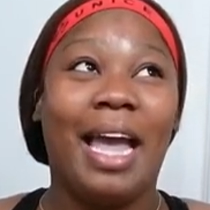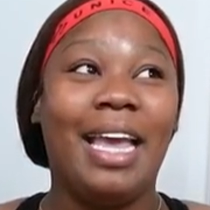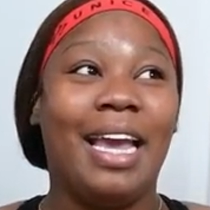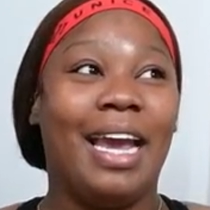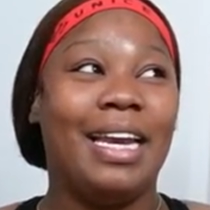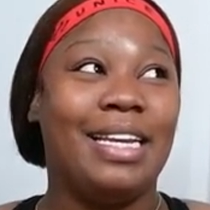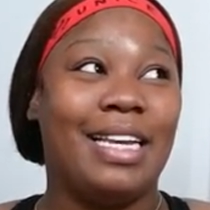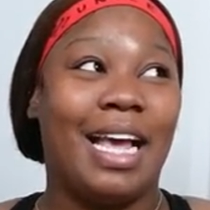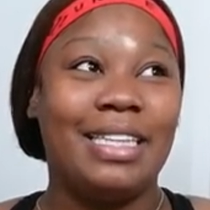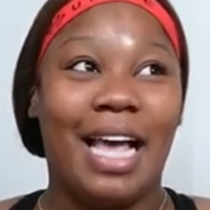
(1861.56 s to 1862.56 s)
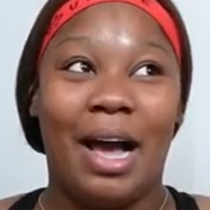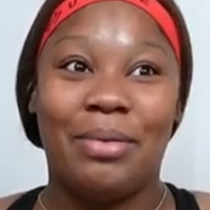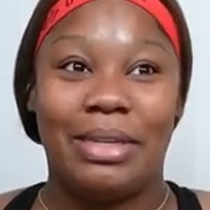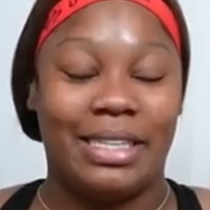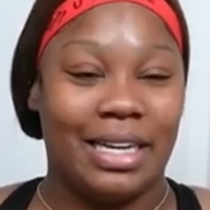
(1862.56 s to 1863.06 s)
and that's how
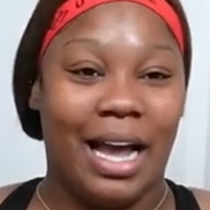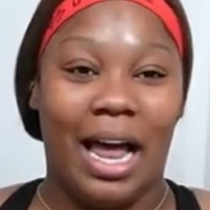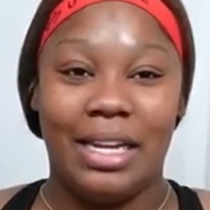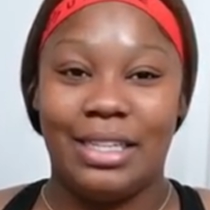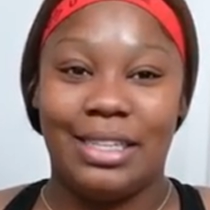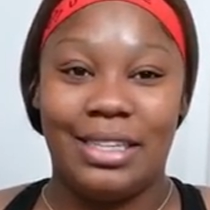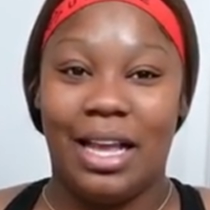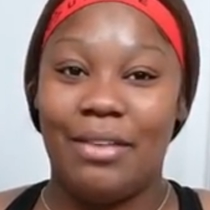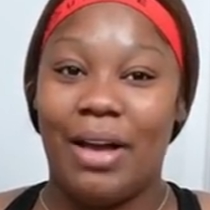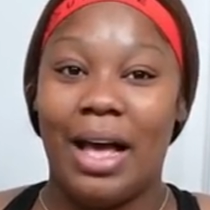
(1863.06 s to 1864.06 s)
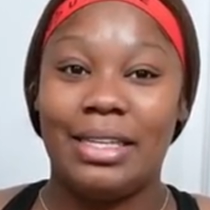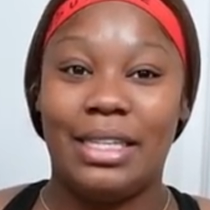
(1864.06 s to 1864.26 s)
I was in college and stuff. I